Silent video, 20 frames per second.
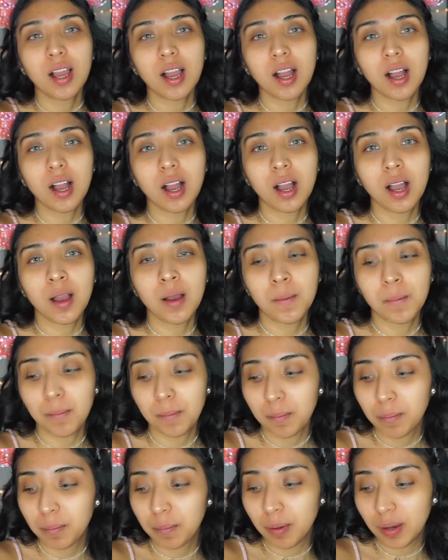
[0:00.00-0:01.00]

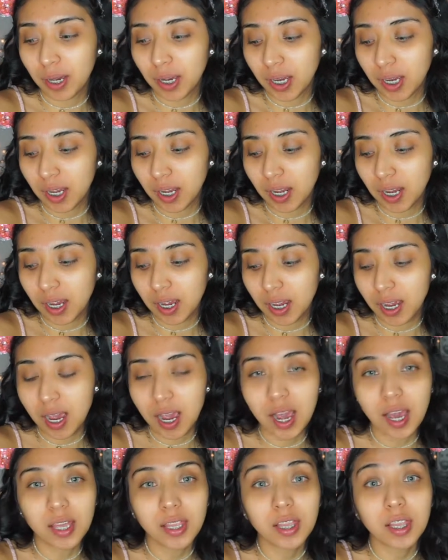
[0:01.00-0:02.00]
But
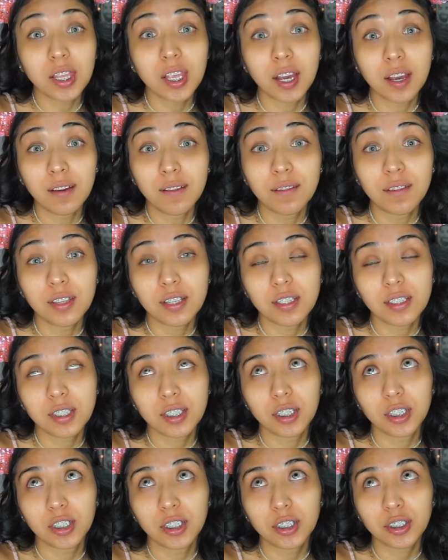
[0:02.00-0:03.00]
I love this
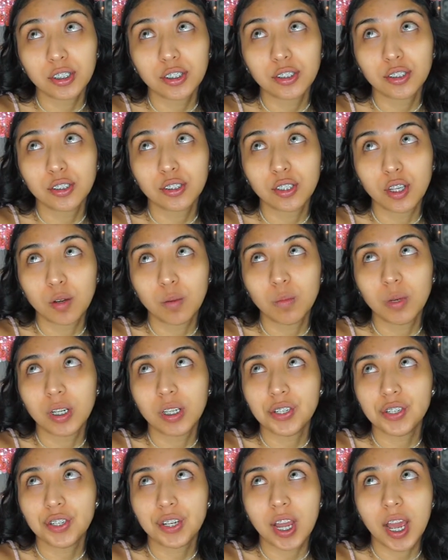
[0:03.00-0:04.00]
look so
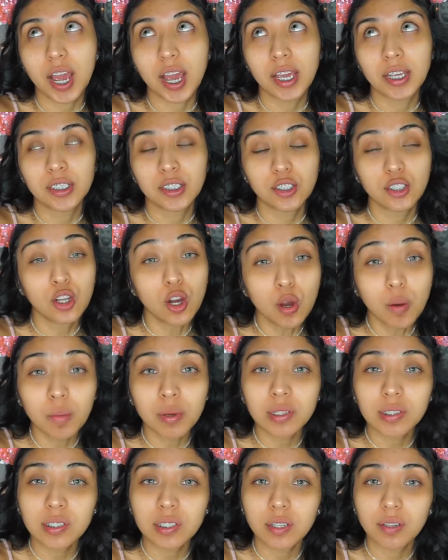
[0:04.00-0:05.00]
much. I told
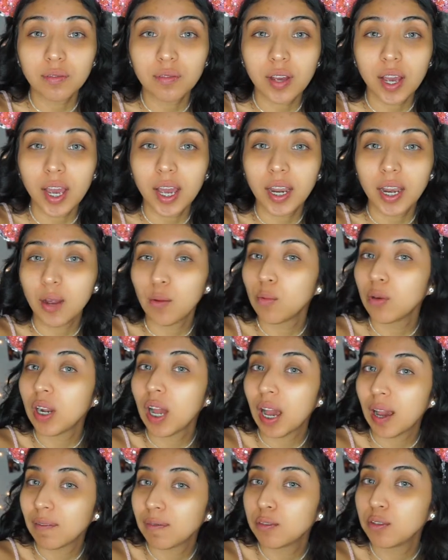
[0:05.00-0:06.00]
myself I would
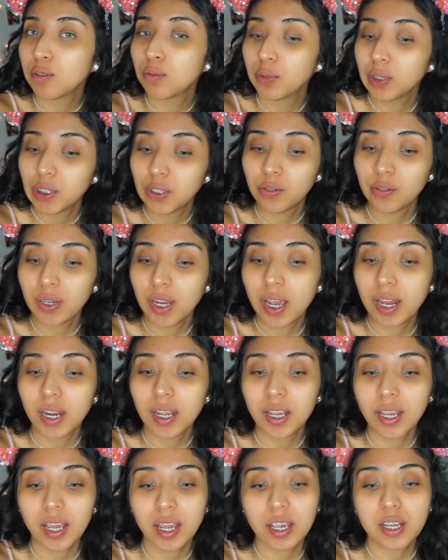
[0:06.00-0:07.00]
have to recreate
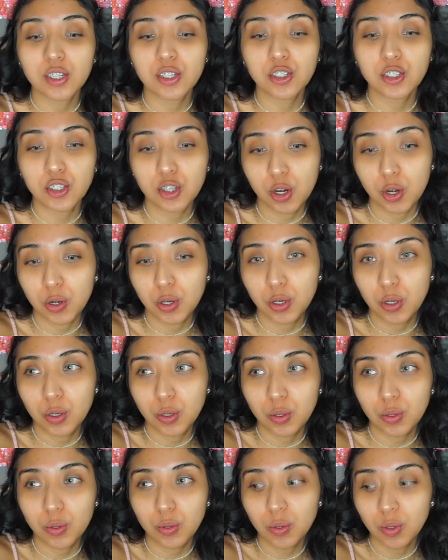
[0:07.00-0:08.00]
it and show
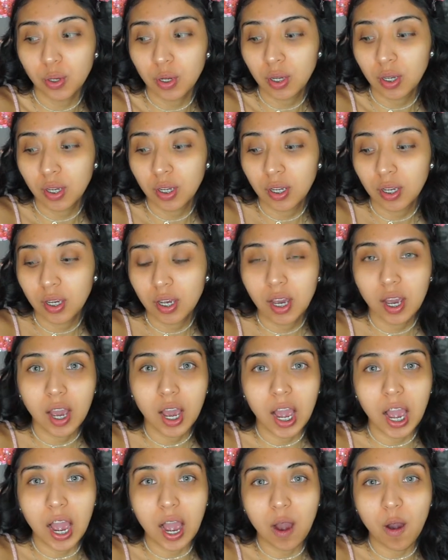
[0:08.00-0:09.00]
you
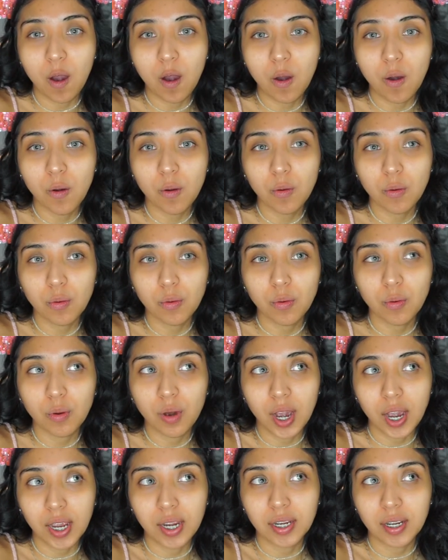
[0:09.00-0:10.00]
how
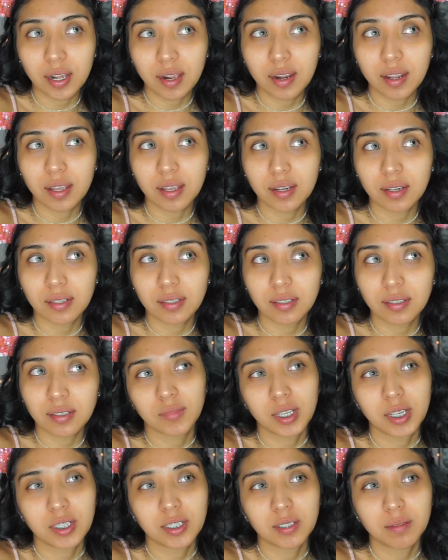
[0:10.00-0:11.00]
I did it.
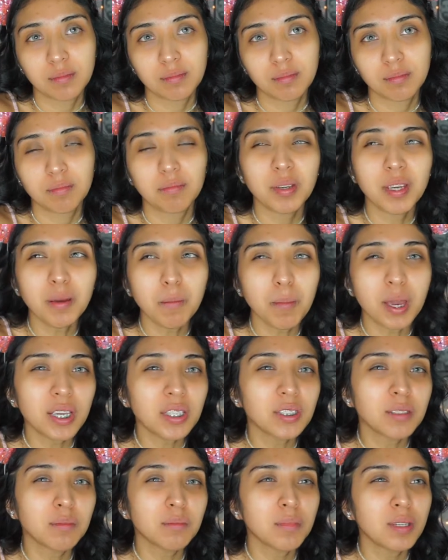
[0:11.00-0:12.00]
Pink
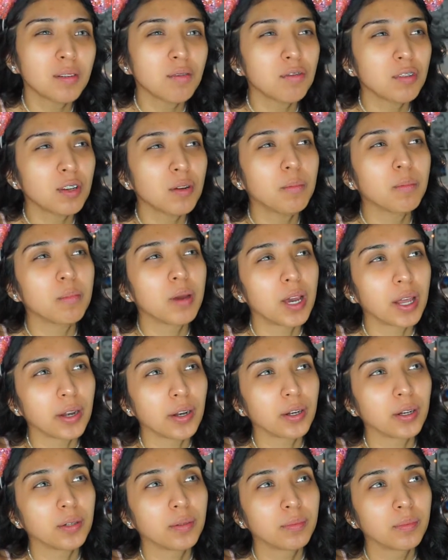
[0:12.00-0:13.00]
makes me feel
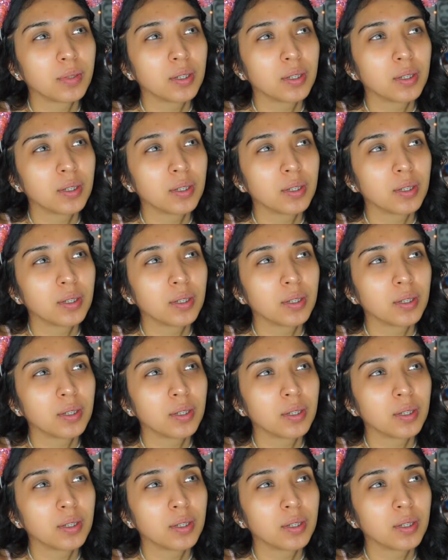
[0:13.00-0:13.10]
better.